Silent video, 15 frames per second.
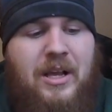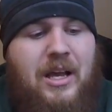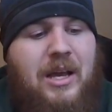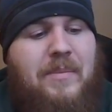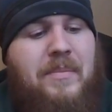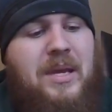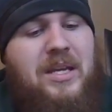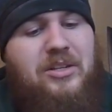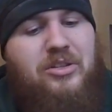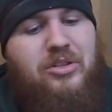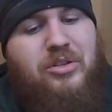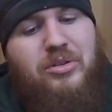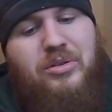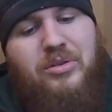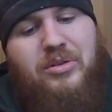I made
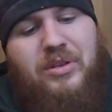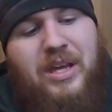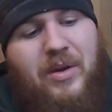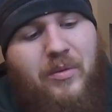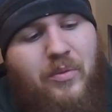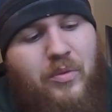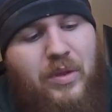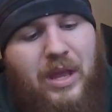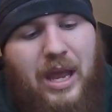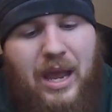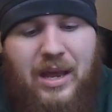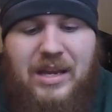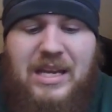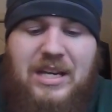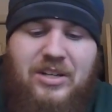sure that
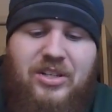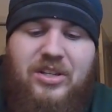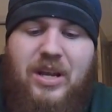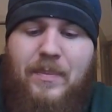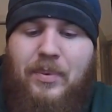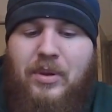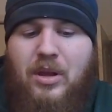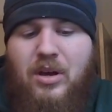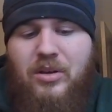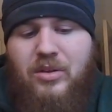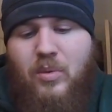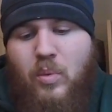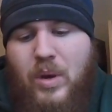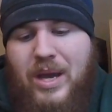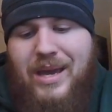at each step along
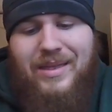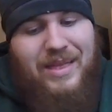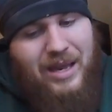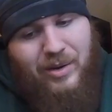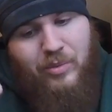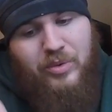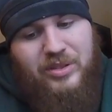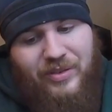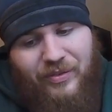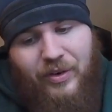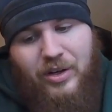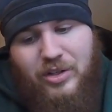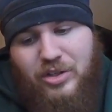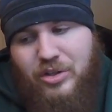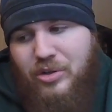the way that it was
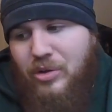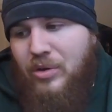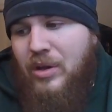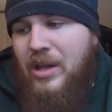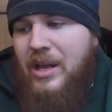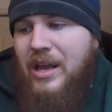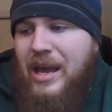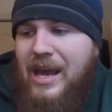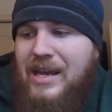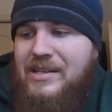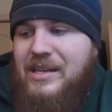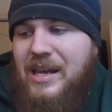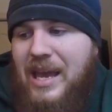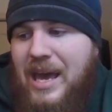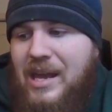functional as
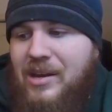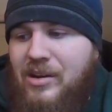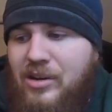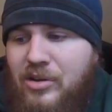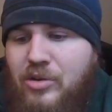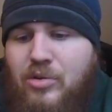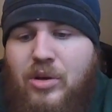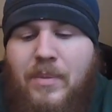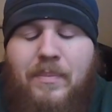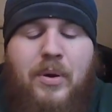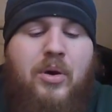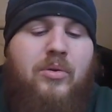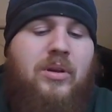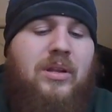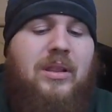I added a new
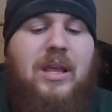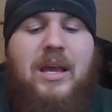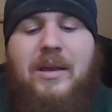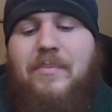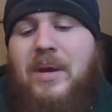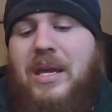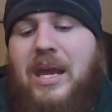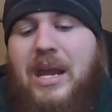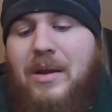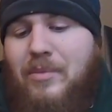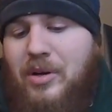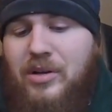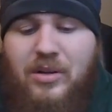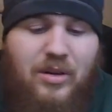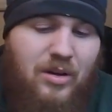component like my
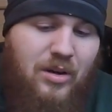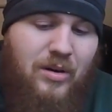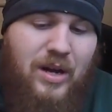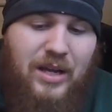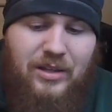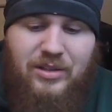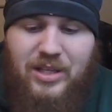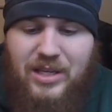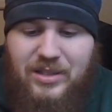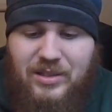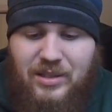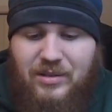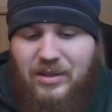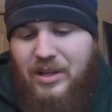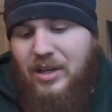camera. All right, test
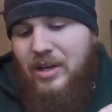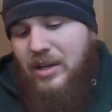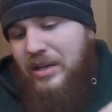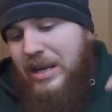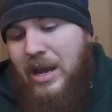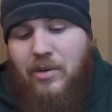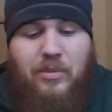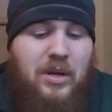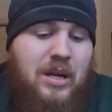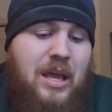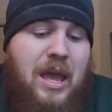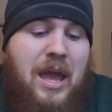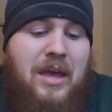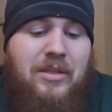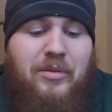it. Now I'm going
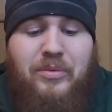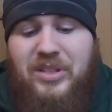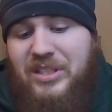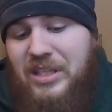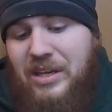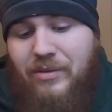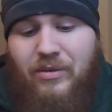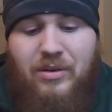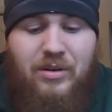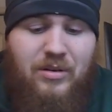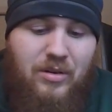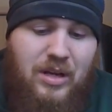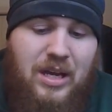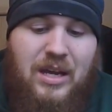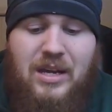to add the receiver.
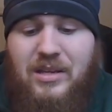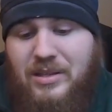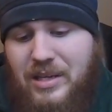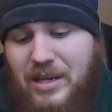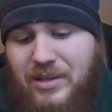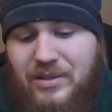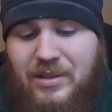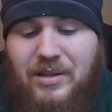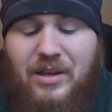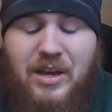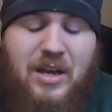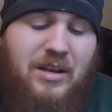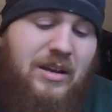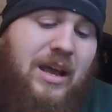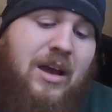Okay, test it.
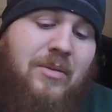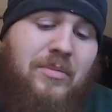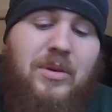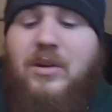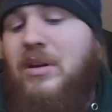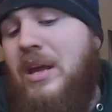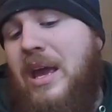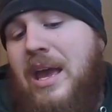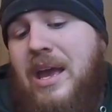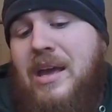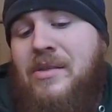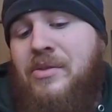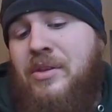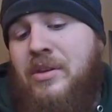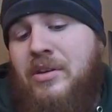Now I'm going to
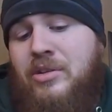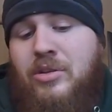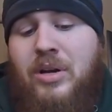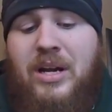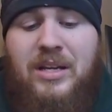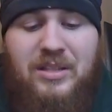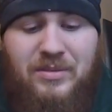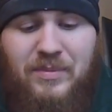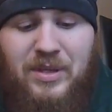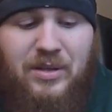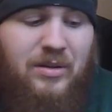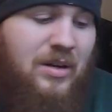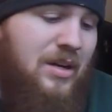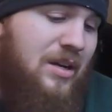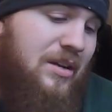add the
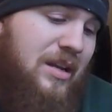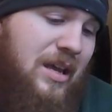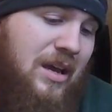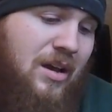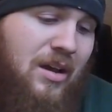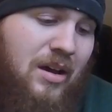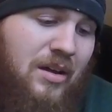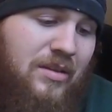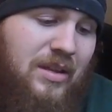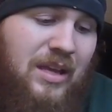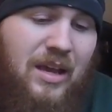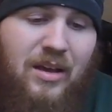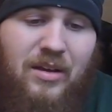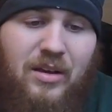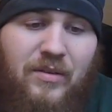transmitter. Now the
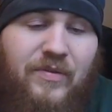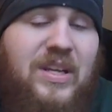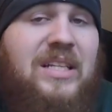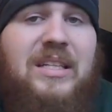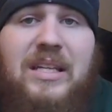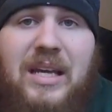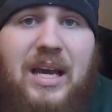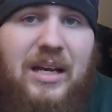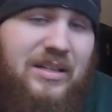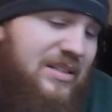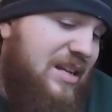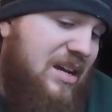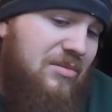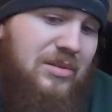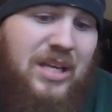VTX.
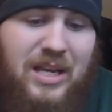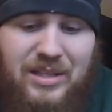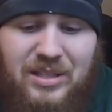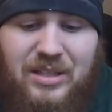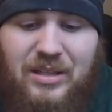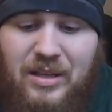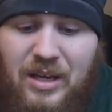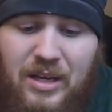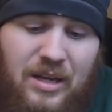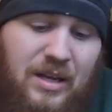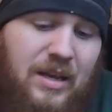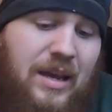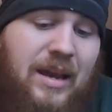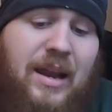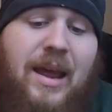Now test it.
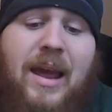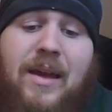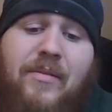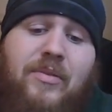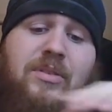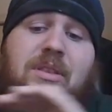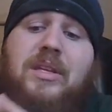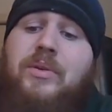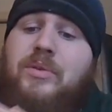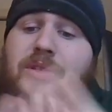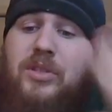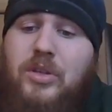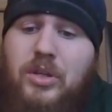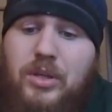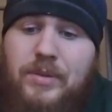And everything's
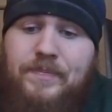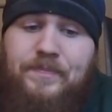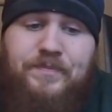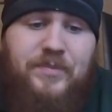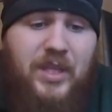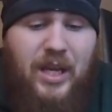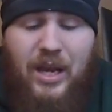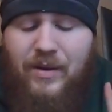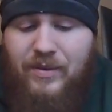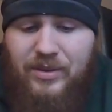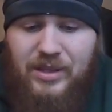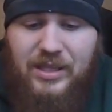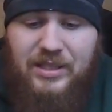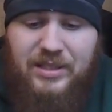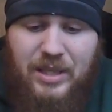good.
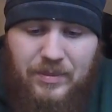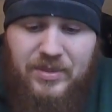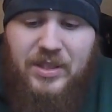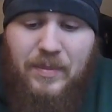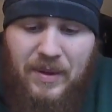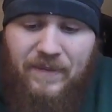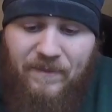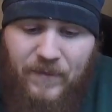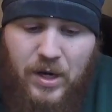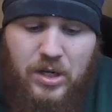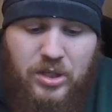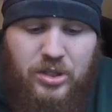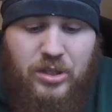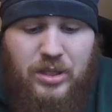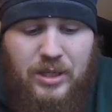Everything seems to be
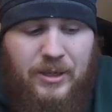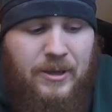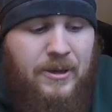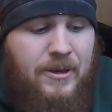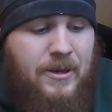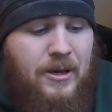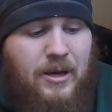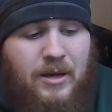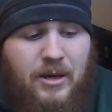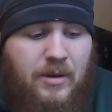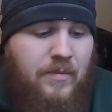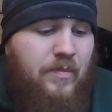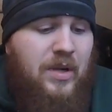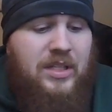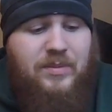functioning.
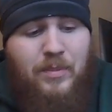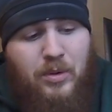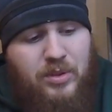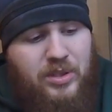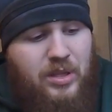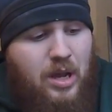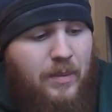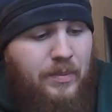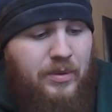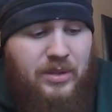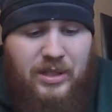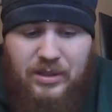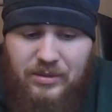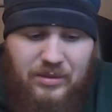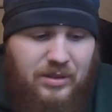My smoke stopper
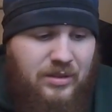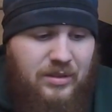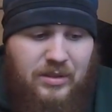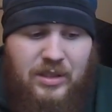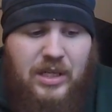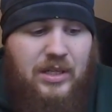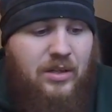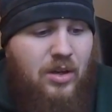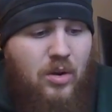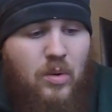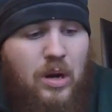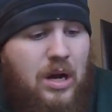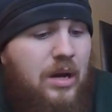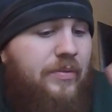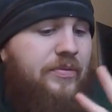didn't go
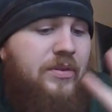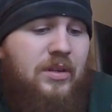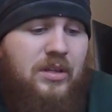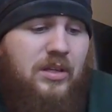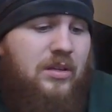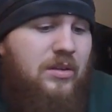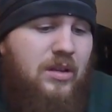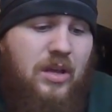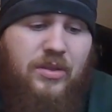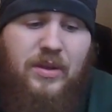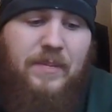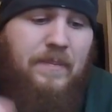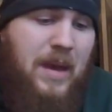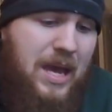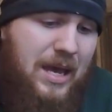off.
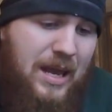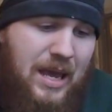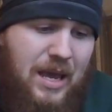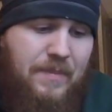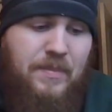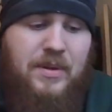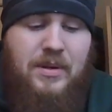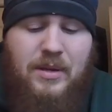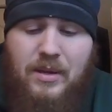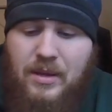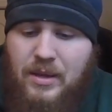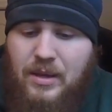Nothing bad happened.